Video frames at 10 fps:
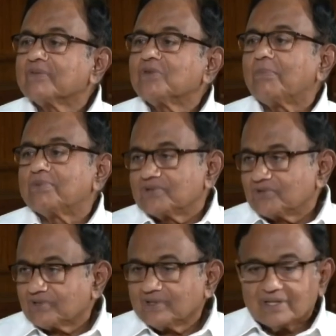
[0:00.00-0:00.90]
of the
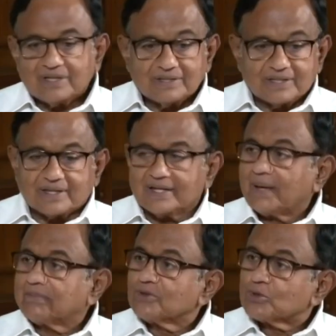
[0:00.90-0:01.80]
opposition. That can
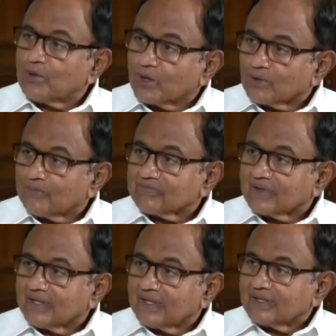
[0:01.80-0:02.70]
happen tomorrow,
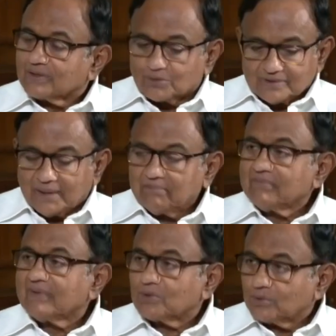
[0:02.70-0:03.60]
to
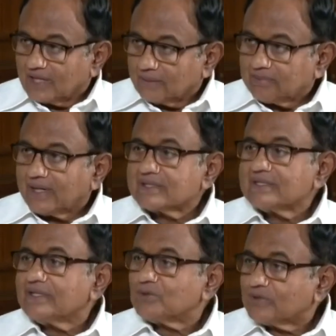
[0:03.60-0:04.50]
them, to their
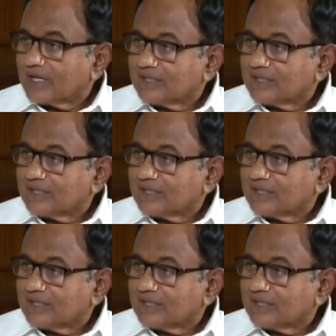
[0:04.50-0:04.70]
party, to their